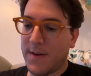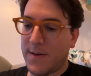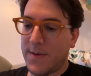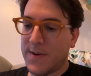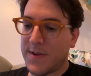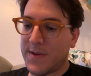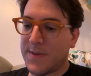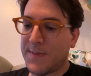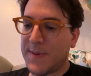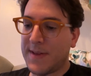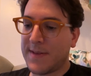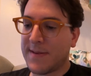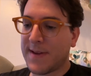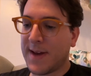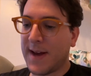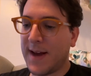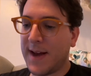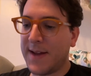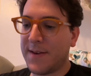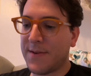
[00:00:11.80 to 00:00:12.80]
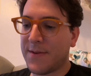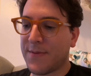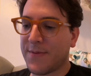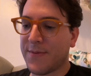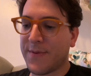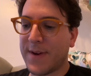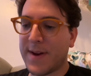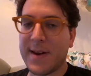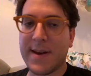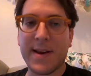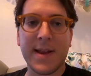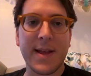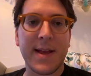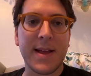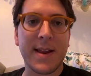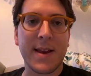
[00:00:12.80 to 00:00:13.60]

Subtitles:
which means kind or friendly,